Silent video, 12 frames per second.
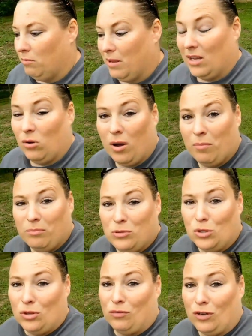we may go up
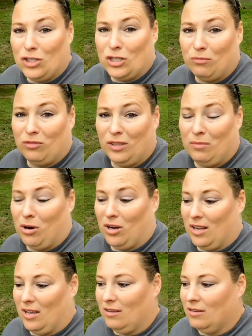to the Friendship Flea
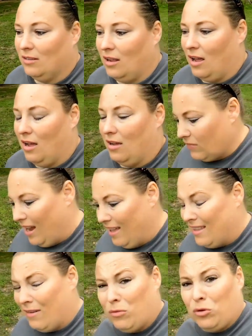Market,
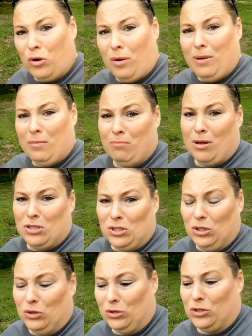and they have a great big
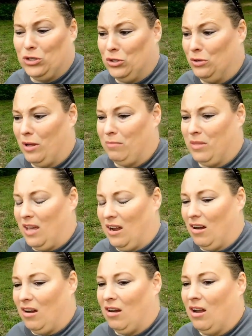muzzleloader chute up
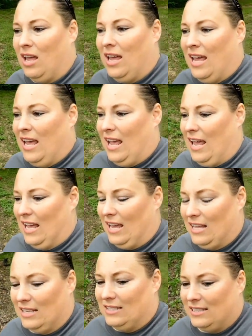there,
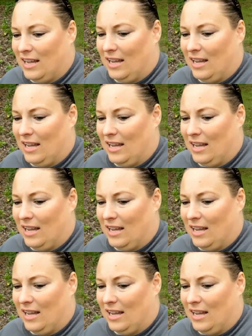and